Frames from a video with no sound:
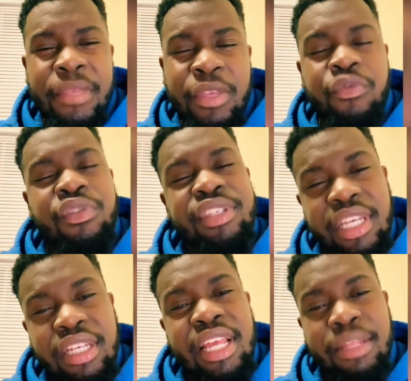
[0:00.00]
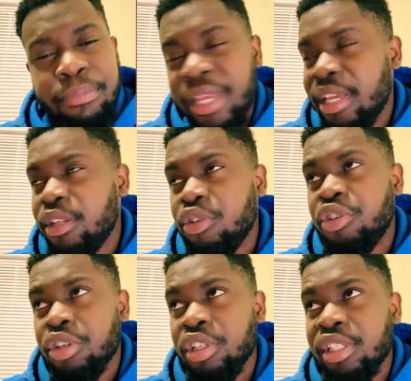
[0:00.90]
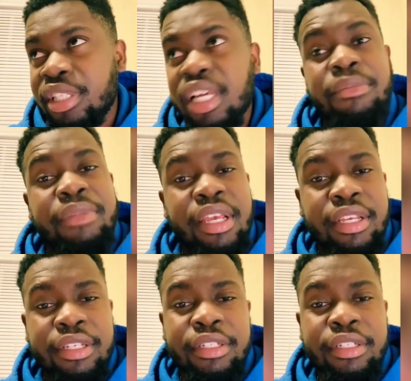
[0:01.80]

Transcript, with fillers: If you're sick of that man, you should just tell him that.